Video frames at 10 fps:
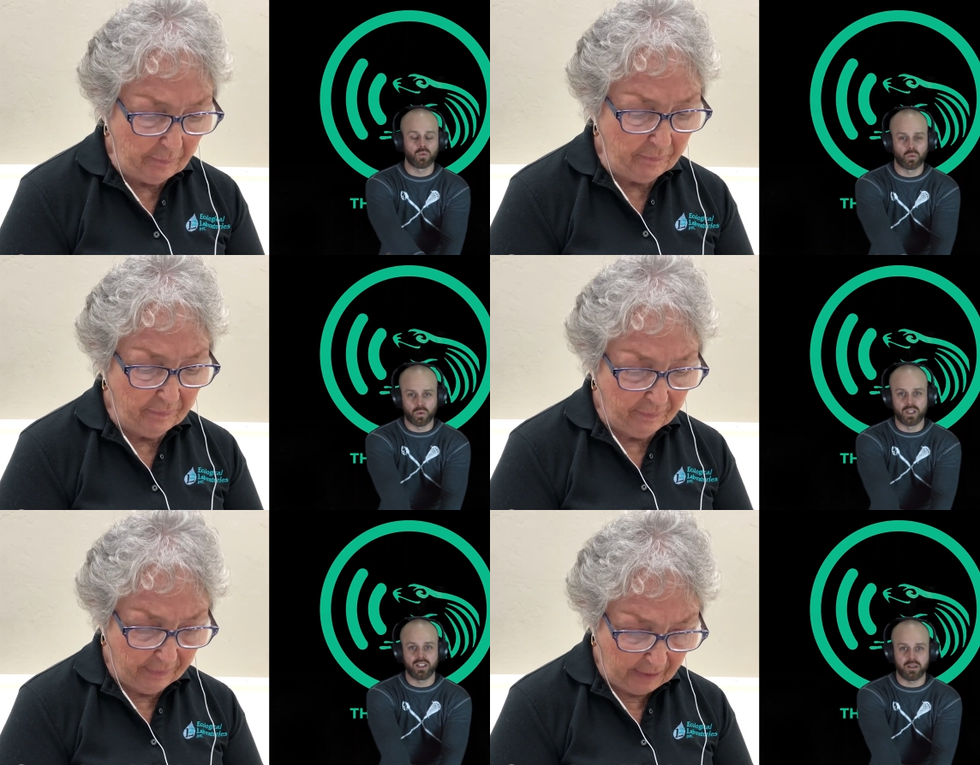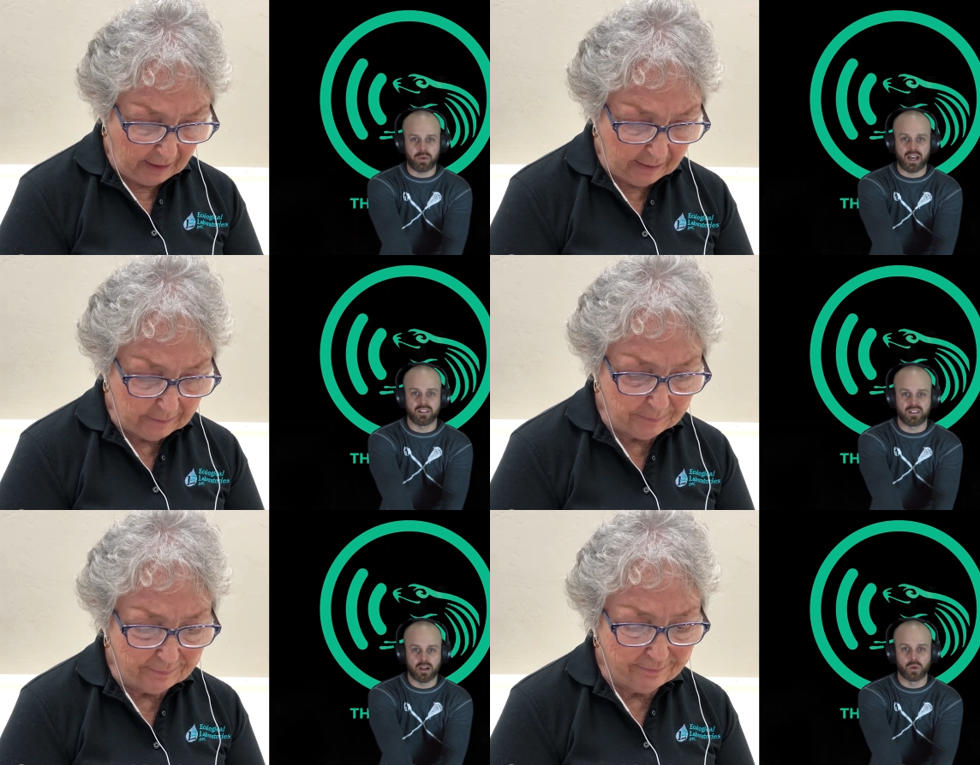Speaker 1: really
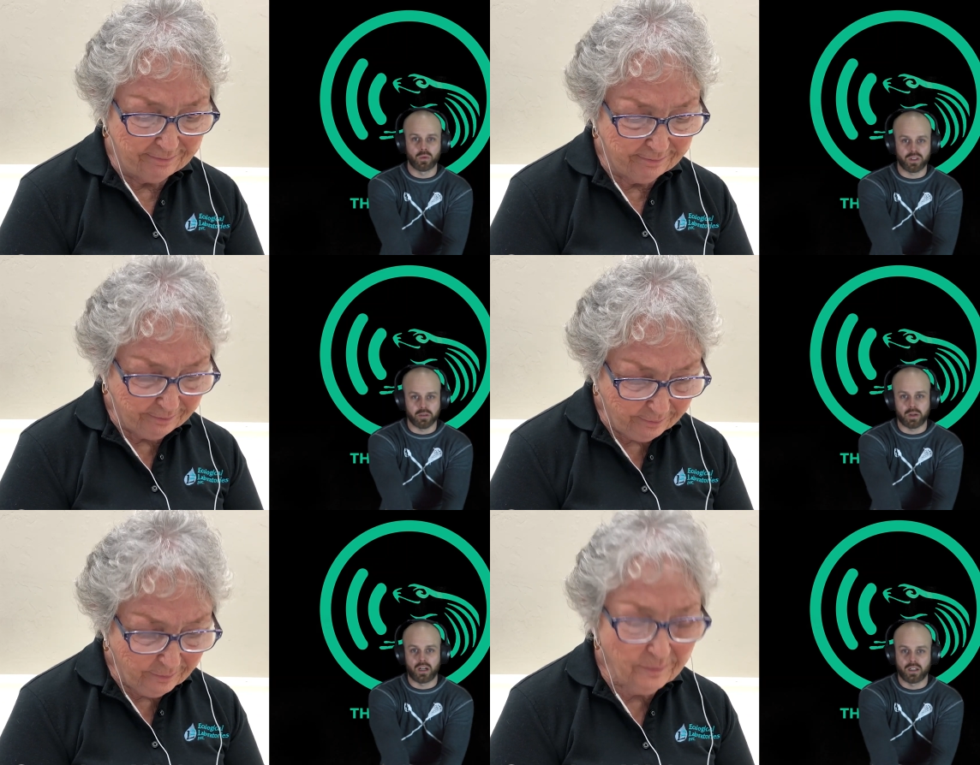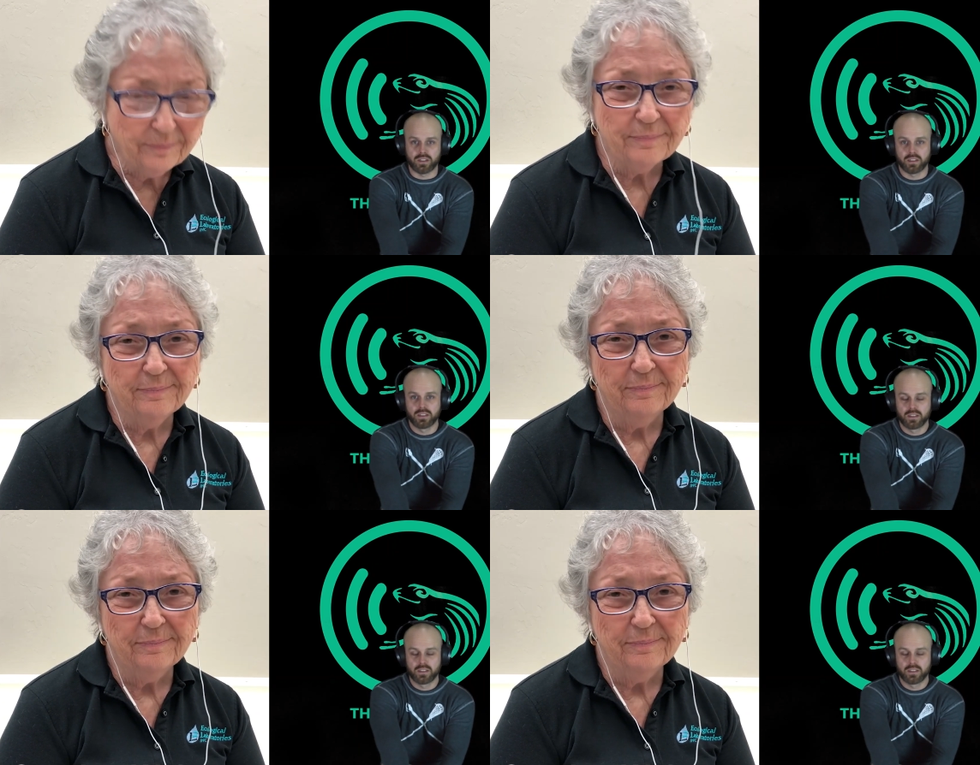bad summer with your pond.